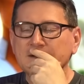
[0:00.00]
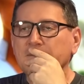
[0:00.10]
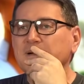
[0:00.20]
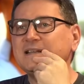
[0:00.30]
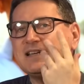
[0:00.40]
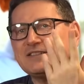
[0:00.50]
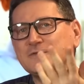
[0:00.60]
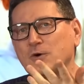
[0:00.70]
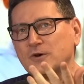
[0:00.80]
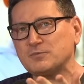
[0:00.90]
But it does, of
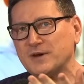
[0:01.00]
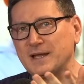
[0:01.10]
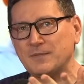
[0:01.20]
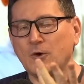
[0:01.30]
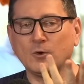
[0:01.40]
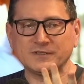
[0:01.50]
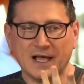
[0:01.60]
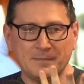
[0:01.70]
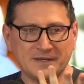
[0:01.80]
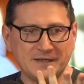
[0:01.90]
course, bring up the whole
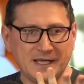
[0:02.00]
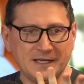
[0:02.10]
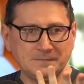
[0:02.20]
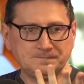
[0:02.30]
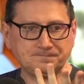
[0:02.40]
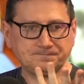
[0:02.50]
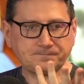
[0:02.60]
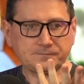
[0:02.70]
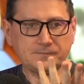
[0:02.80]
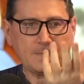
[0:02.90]
topic again
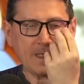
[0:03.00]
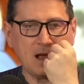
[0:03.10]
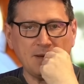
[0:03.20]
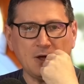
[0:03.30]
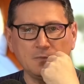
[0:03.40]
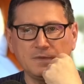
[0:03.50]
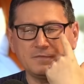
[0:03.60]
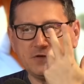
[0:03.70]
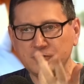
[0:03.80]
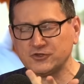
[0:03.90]
about the
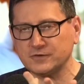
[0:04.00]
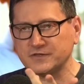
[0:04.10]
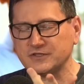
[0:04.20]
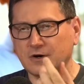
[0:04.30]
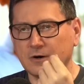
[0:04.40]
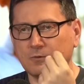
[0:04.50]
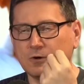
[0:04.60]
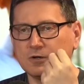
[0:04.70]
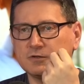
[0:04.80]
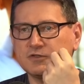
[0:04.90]
future of Star
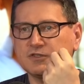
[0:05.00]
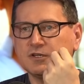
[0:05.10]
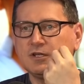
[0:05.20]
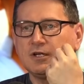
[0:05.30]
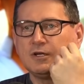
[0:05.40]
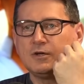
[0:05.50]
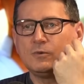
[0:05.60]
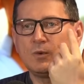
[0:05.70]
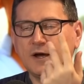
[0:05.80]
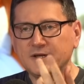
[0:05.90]
Wars,
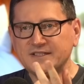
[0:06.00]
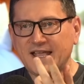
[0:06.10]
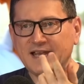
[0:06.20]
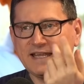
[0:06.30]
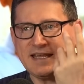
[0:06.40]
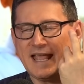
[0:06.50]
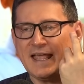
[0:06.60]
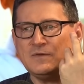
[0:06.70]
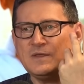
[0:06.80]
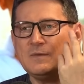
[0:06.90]
where it's heading,
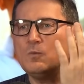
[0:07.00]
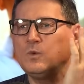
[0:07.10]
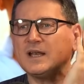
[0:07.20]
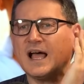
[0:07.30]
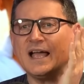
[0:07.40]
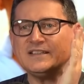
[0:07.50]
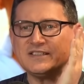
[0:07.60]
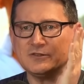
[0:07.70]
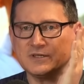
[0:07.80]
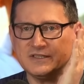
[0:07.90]
and what I
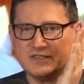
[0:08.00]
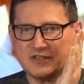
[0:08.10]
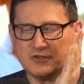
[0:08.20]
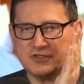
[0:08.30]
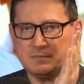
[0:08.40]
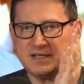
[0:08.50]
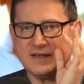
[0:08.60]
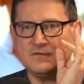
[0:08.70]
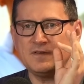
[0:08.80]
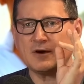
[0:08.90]
still consider to be a
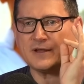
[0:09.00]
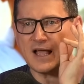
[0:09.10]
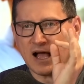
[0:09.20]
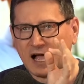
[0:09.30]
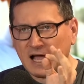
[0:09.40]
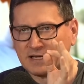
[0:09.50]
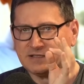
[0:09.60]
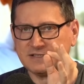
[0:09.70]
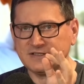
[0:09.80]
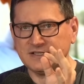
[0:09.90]
very odd
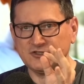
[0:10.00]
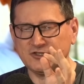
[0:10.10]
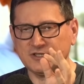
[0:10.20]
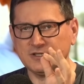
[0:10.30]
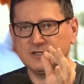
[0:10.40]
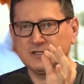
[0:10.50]
decision